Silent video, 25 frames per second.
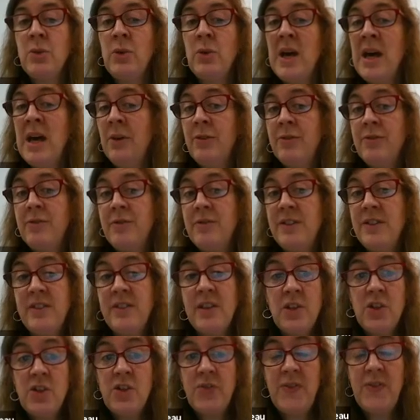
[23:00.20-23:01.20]
or health
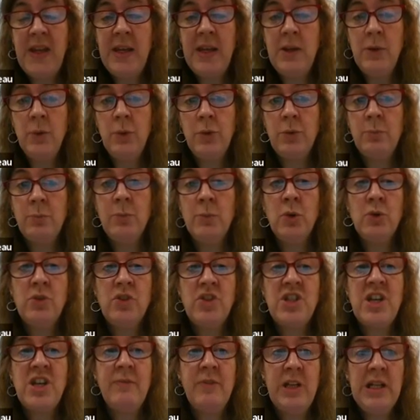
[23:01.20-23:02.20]
research field more
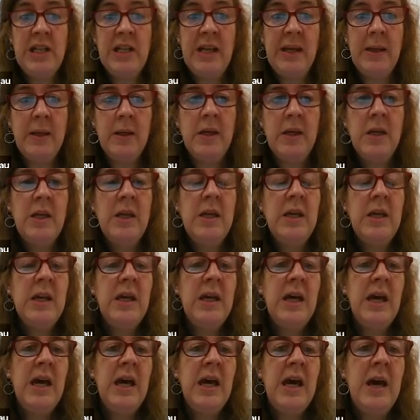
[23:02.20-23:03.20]
generally.
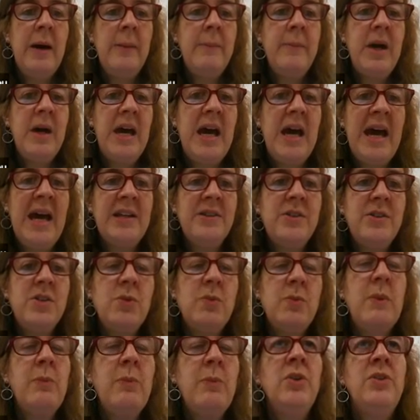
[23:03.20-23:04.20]

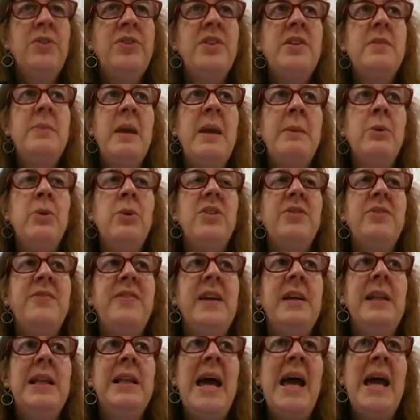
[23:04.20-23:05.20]
And we wanted people to
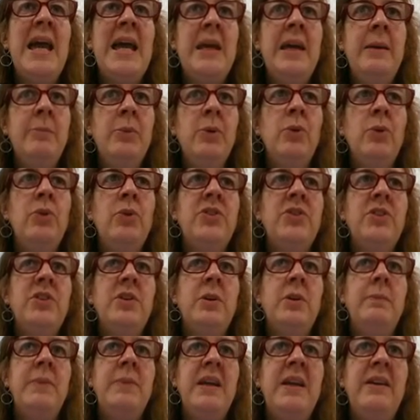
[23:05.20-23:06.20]
feel able
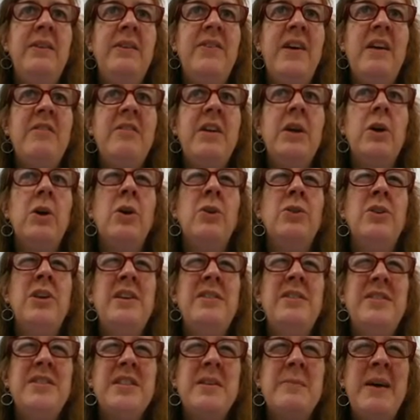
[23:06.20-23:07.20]
to be very
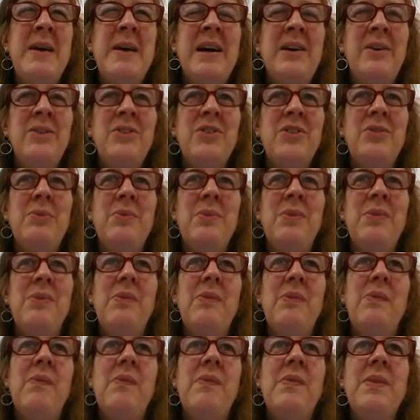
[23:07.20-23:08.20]
honest about
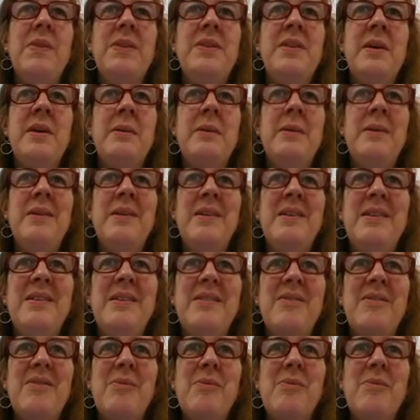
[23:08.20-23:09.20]

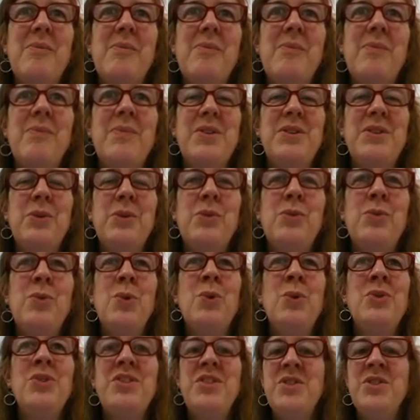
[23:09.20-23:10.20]
the sort of
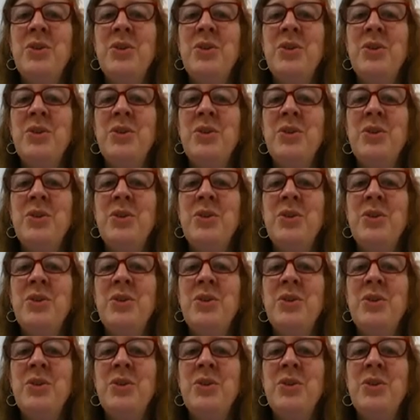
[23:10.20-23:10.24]
warts